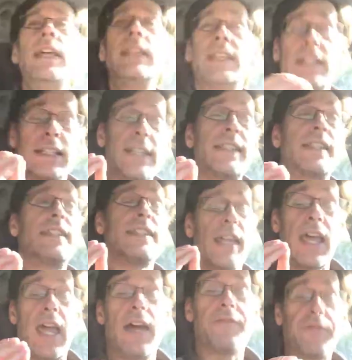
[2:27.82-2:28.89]
that listen to
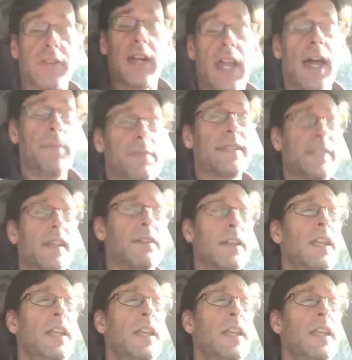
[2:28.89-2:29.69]
every episode.